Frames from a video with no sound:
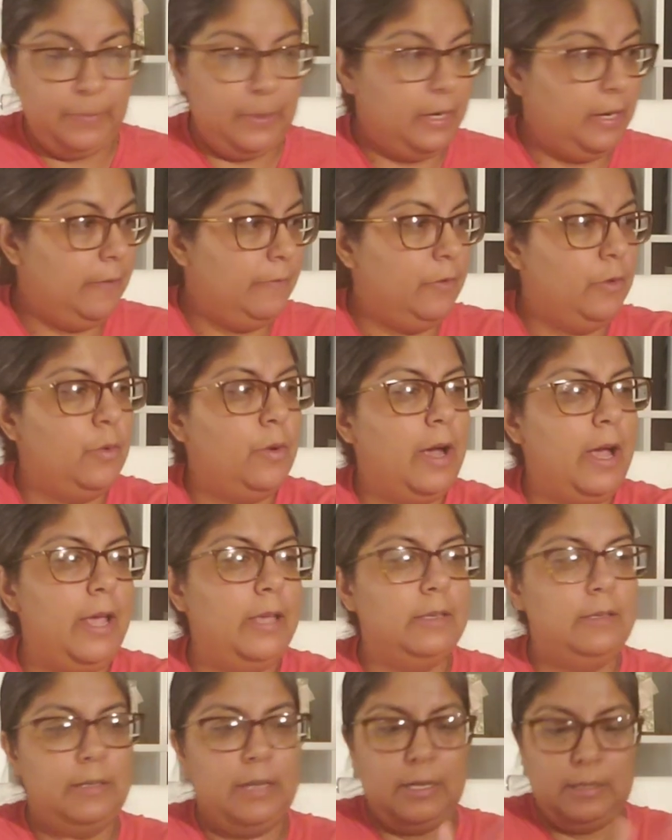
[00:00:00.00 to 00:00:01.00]
But if you
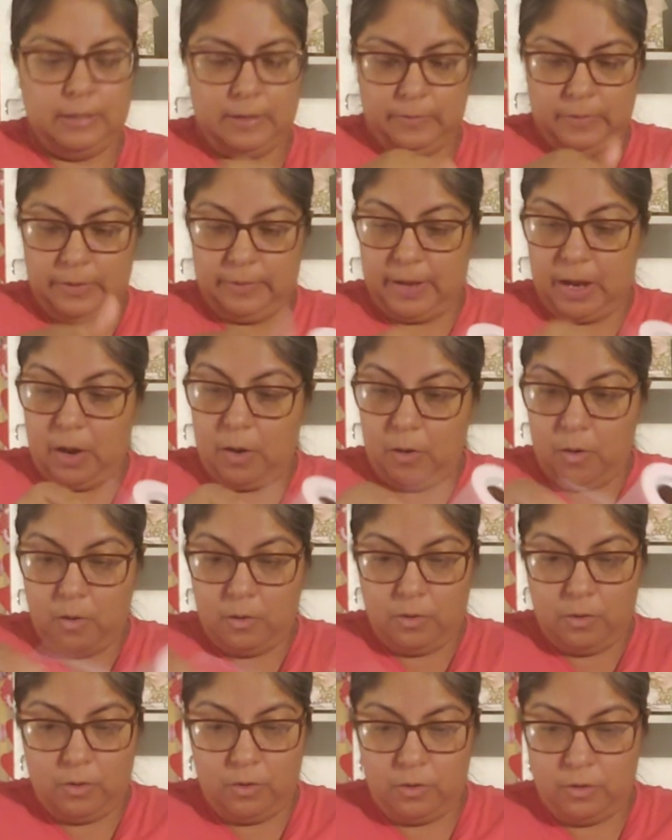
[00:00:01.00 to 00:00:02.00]
guys see something like, oh
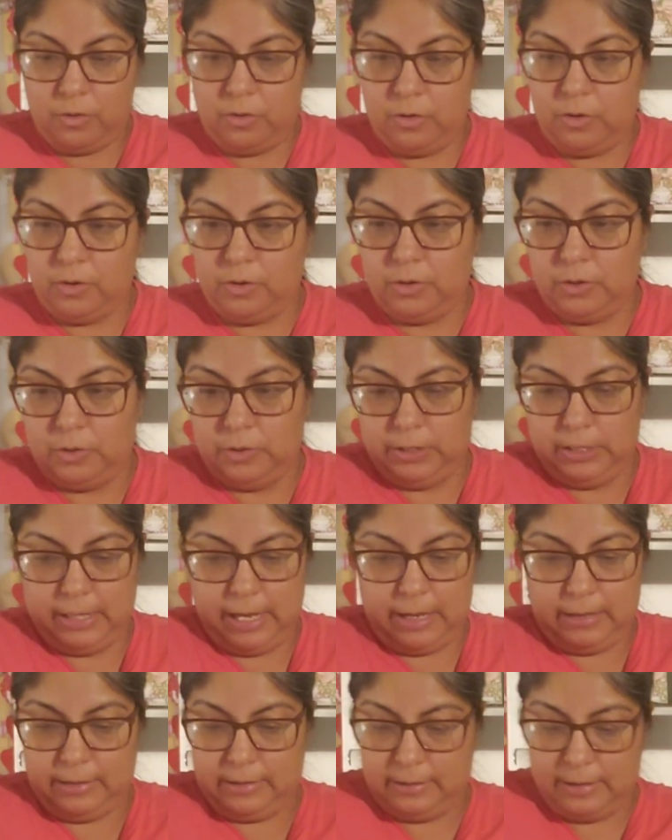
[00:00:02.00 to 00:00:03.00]
no Josie,
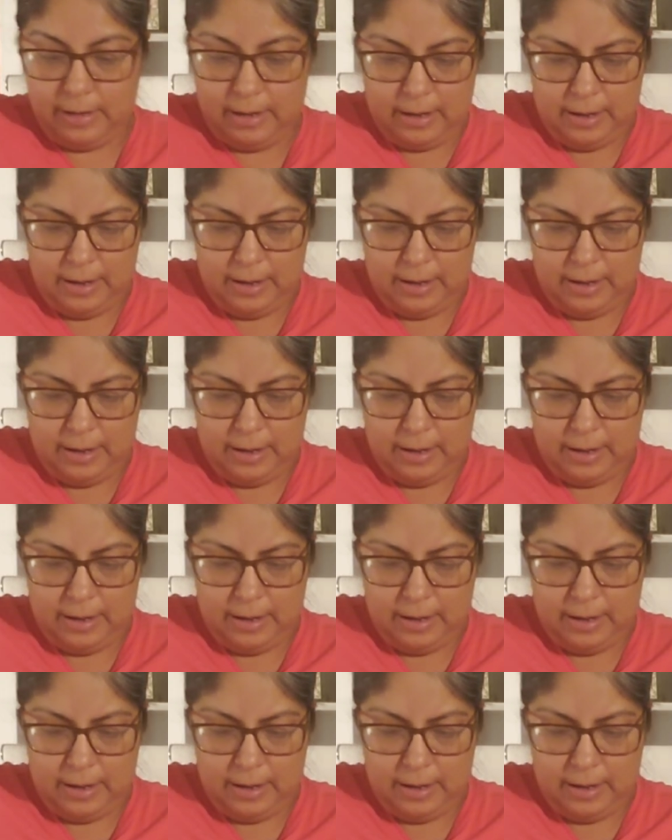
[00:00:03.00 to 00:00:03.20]
that's